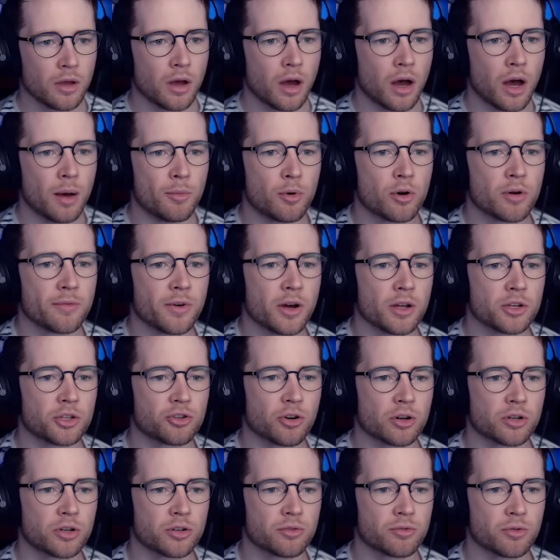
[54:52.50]
Uh, more advanced
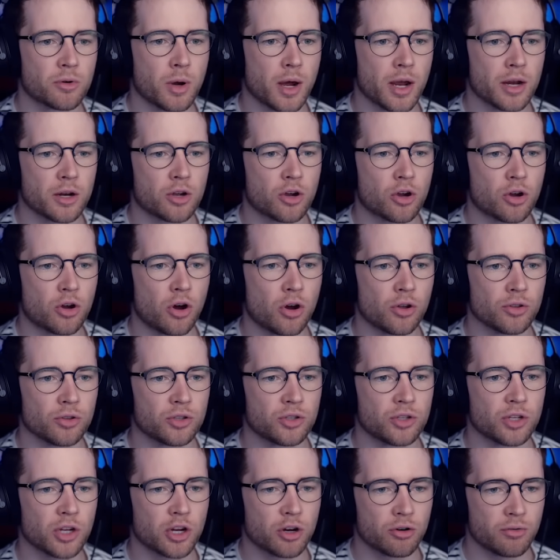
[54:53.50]
structures require
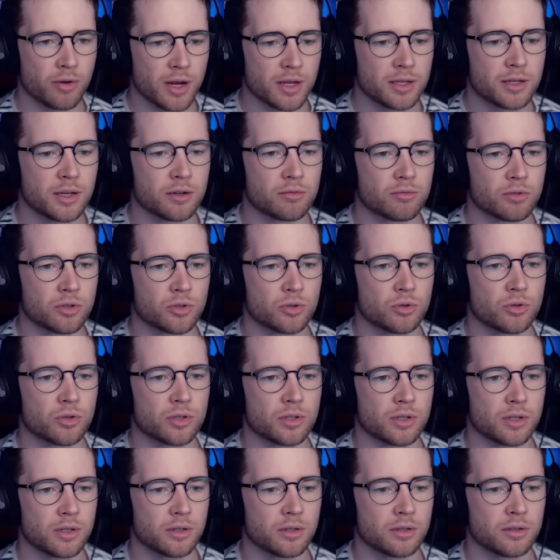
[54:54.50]
consecrated
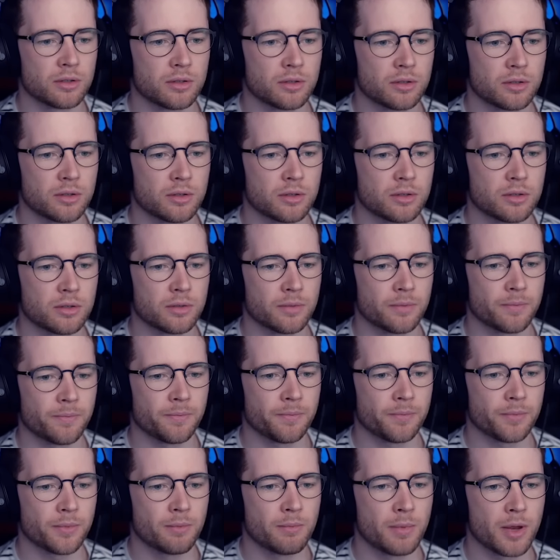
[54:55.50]
resources.
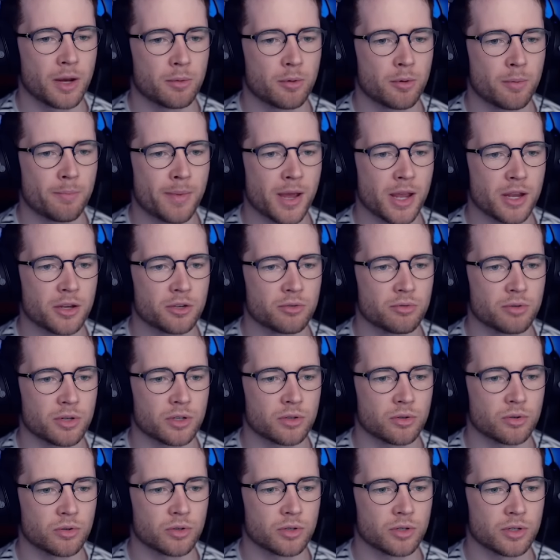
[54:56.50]
Made up of base
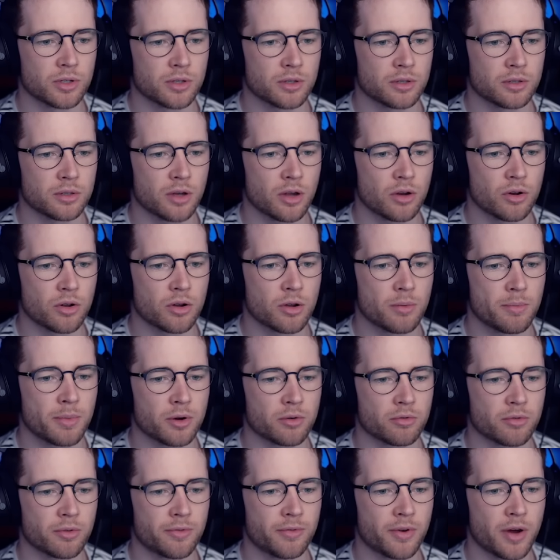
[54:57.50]
resources. I'm not going to
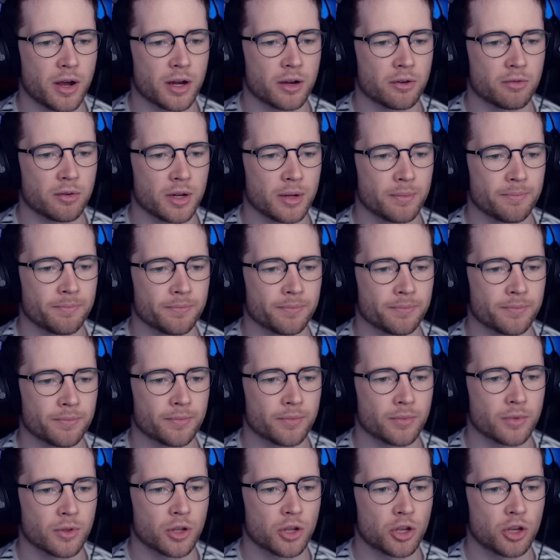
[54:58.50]
build a refinery.
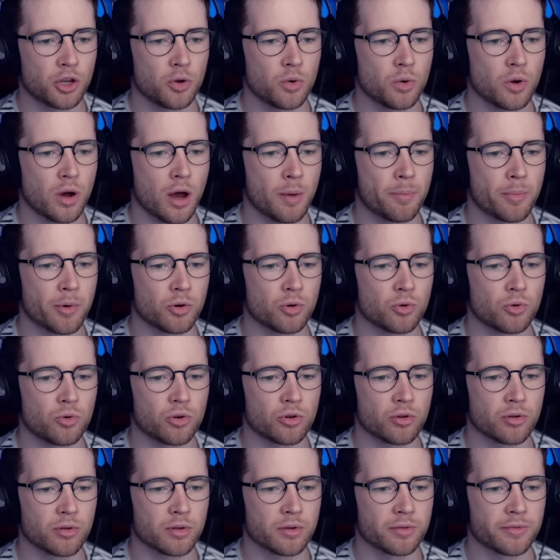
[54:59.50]
Queue up an
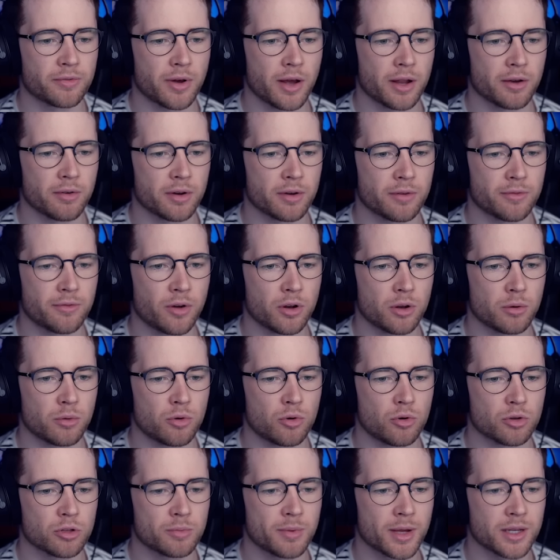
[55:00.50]
order at the refinery and a follower
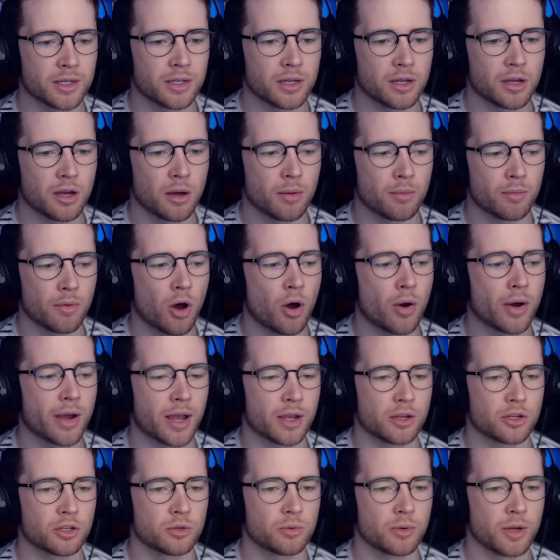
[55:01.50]
will automatically come. Oh,
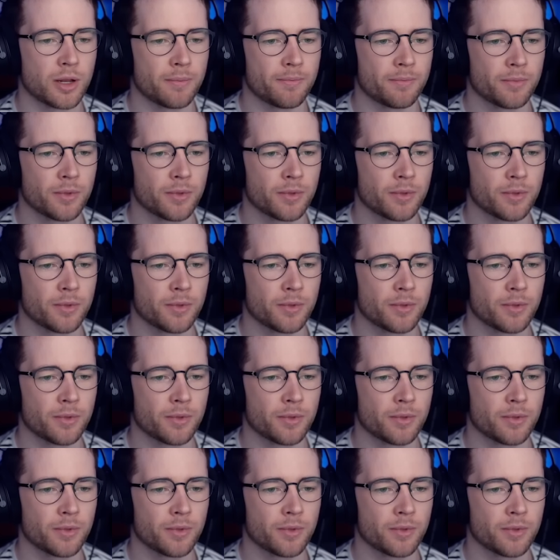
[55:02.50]
okay, sweet.